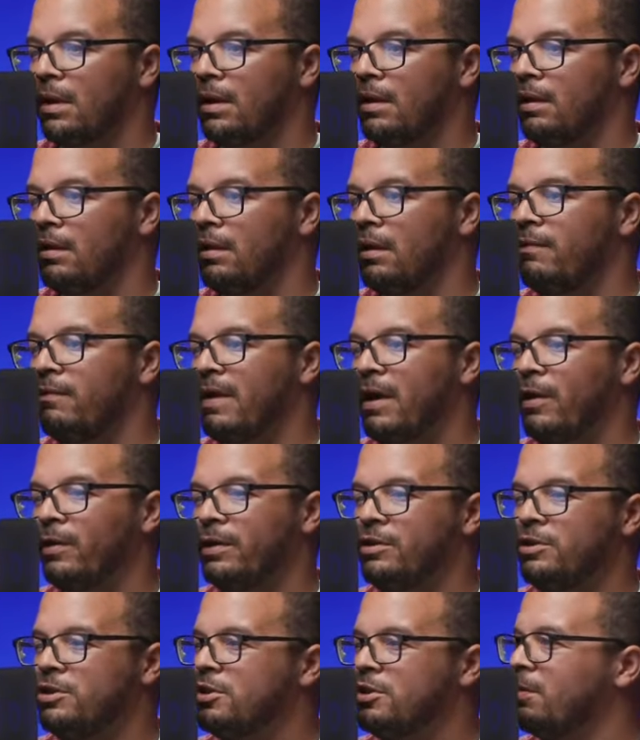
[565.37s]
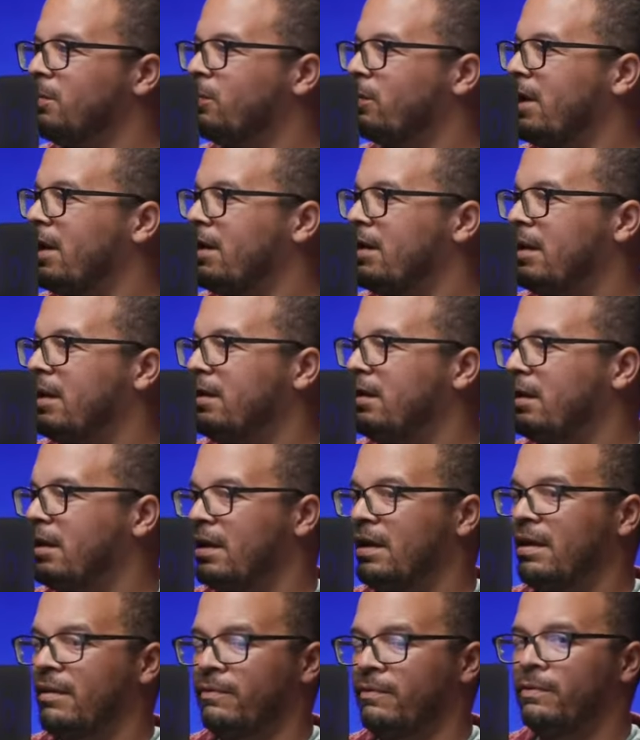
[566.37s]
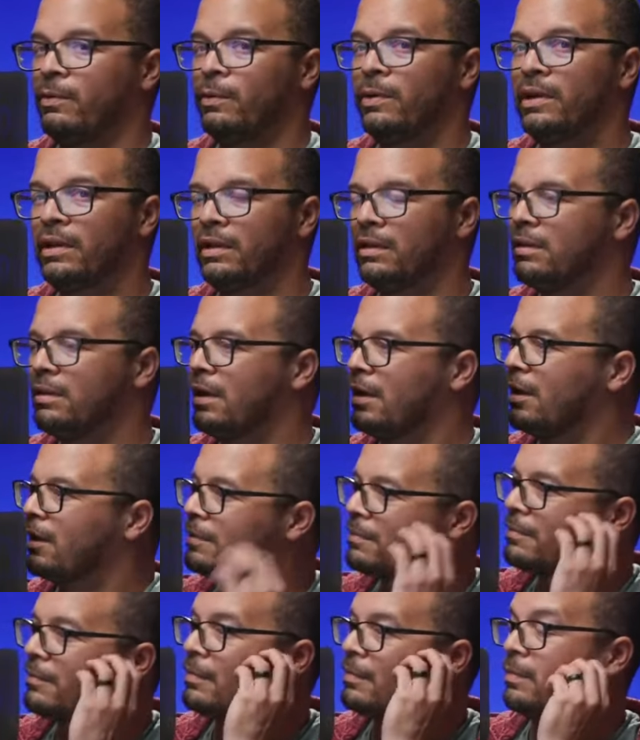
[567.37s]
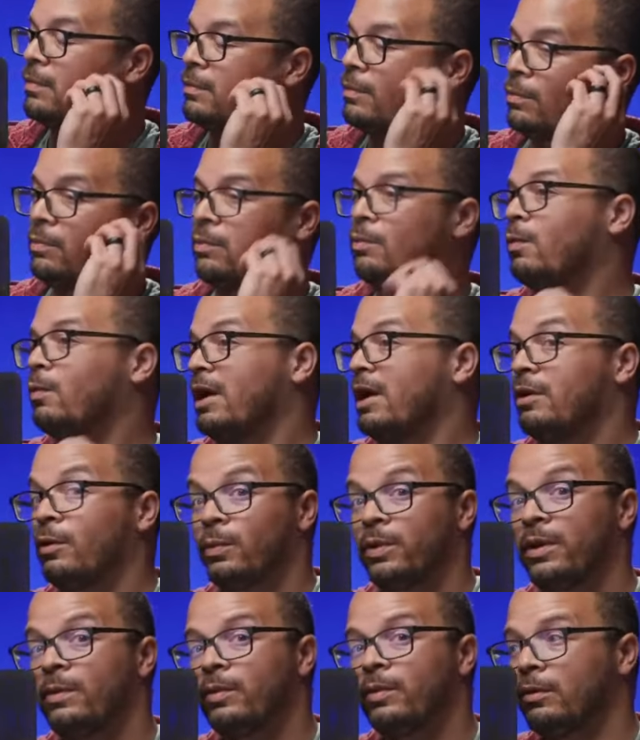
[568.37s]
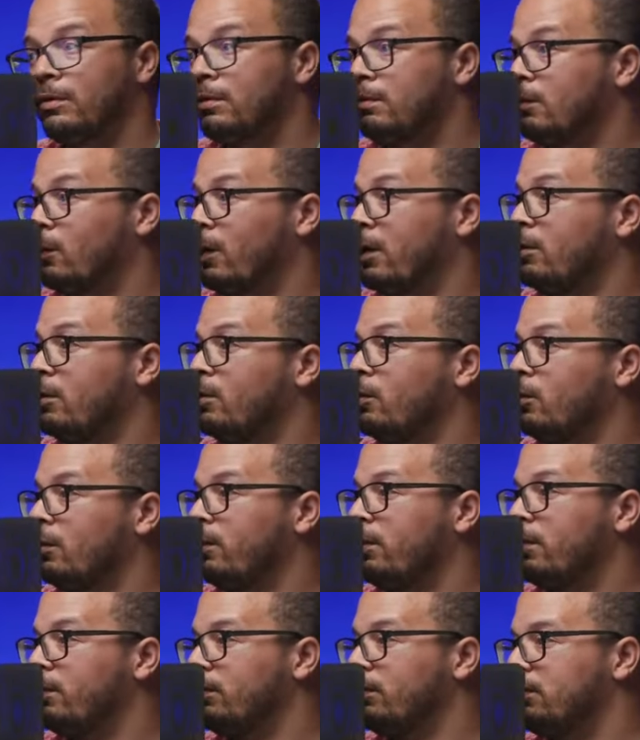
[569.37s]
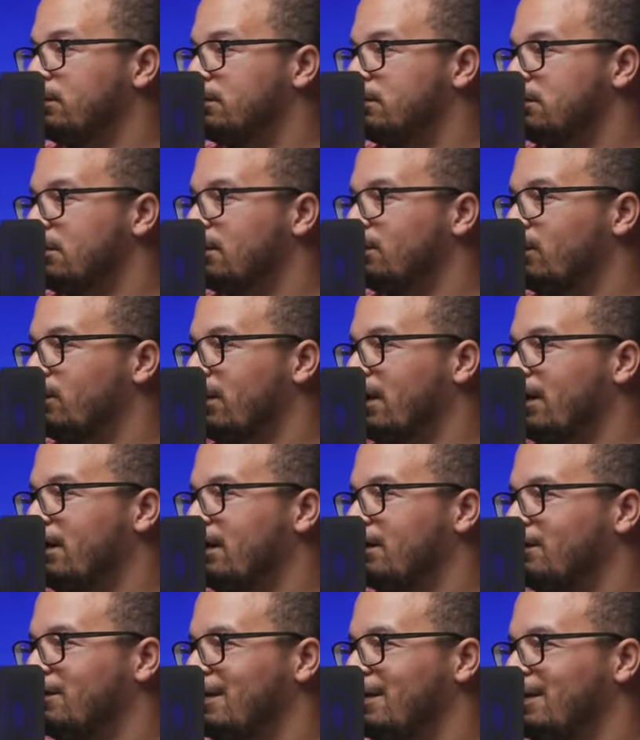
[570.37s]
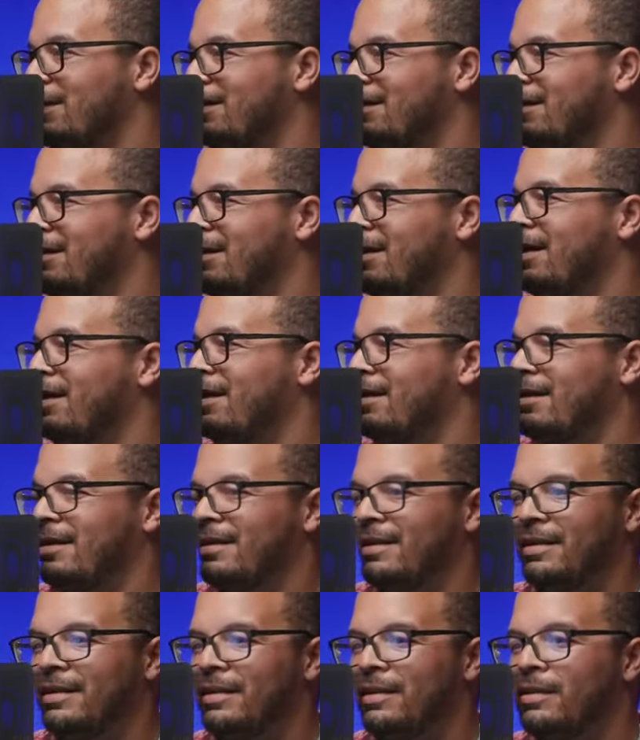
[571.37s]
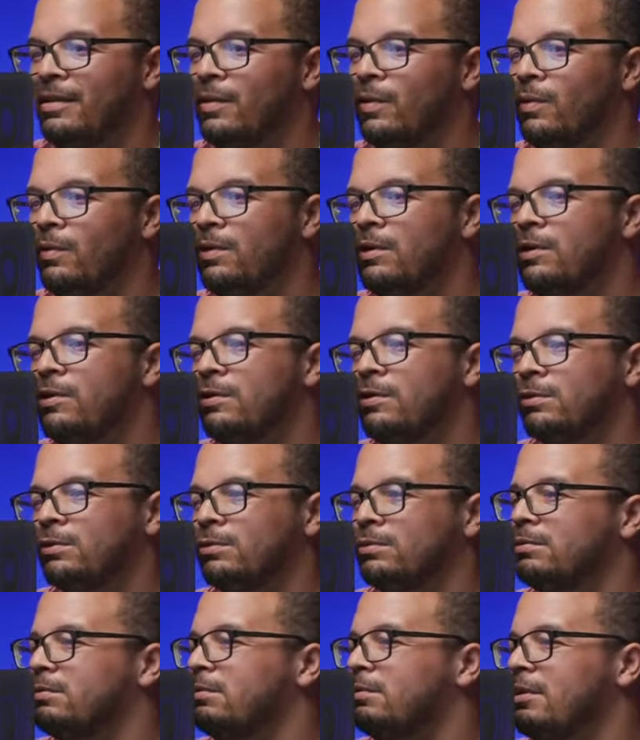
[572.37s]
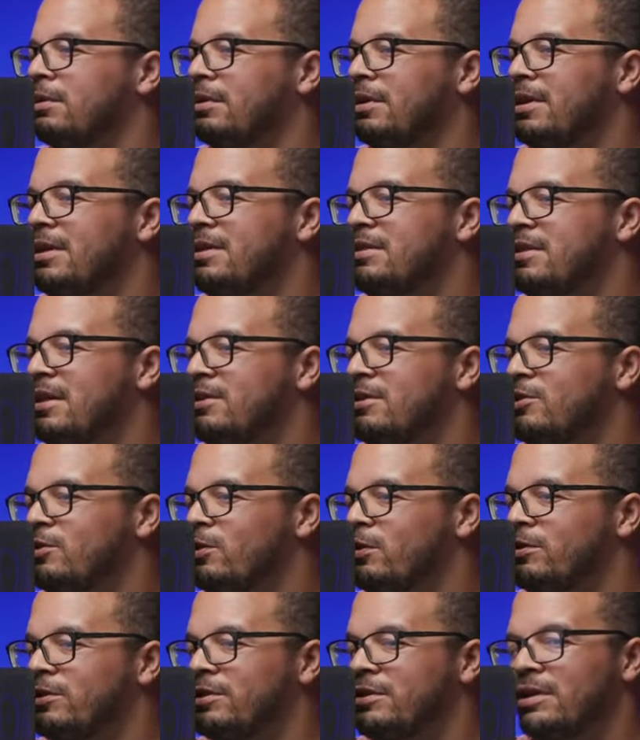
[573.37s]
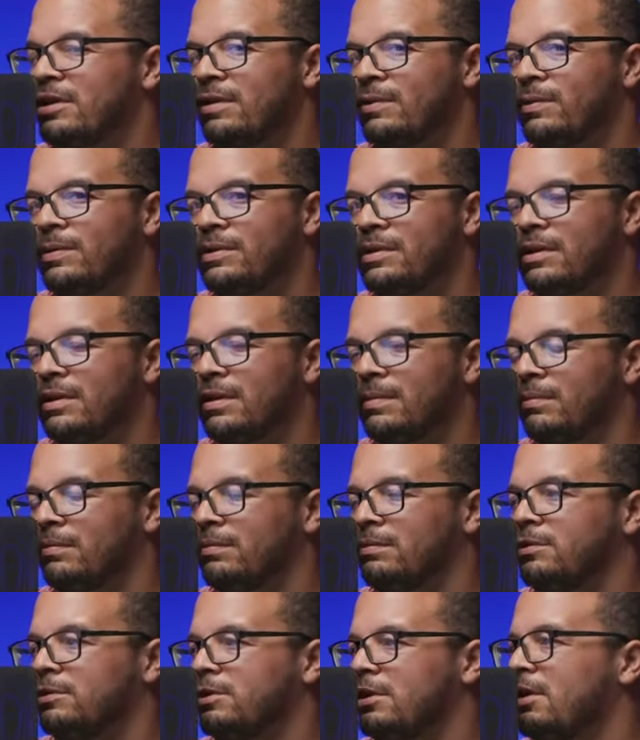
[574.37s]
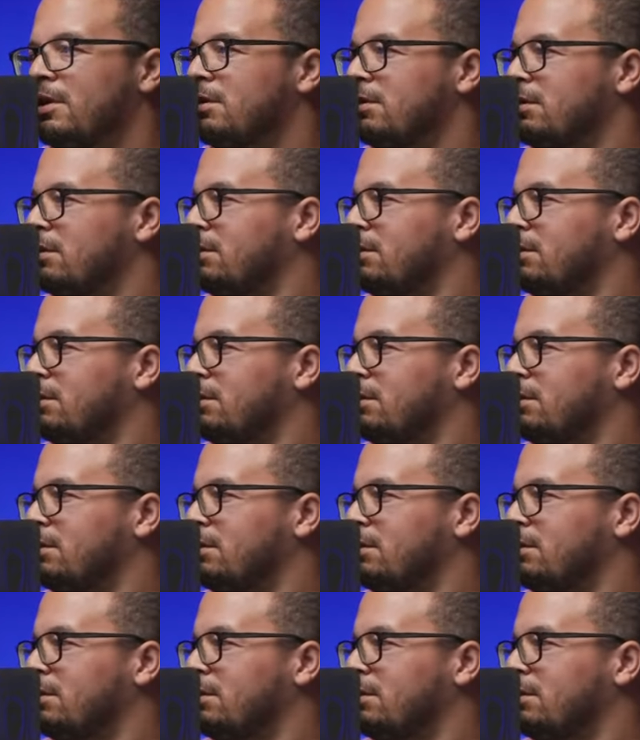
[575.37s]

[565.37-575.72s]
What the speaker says: Love how you jump right in. Yeah, for real. Like, why don't more people just jump right in, right? Whoa, DJ George Chuck, what's up? Chuck,